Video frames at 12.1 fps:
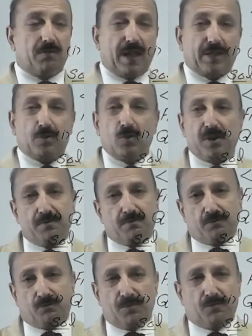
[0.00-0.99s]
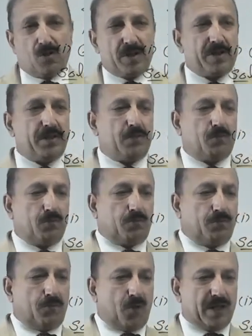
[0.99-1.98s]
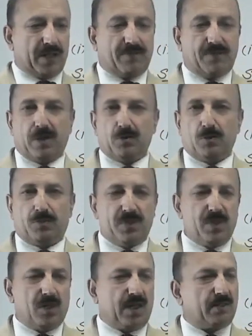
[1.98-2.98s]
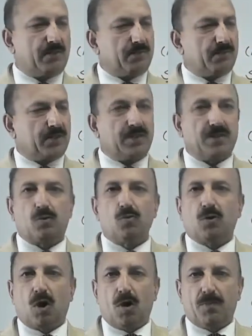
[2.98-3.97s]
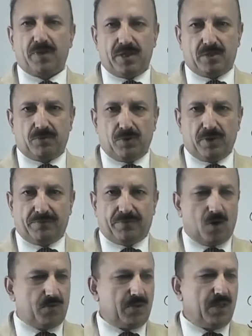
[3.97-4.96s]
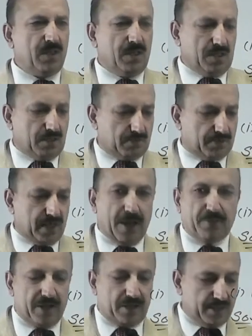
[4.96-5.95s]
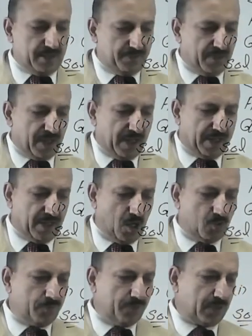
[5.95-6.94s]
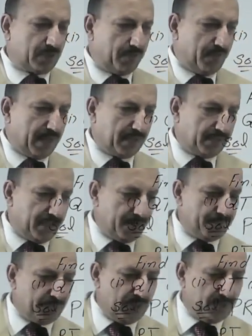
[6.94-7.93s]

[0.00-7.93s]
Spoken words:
Actually, we wanted to find the value of PR. These are two components we have found separately, and now we will combine them.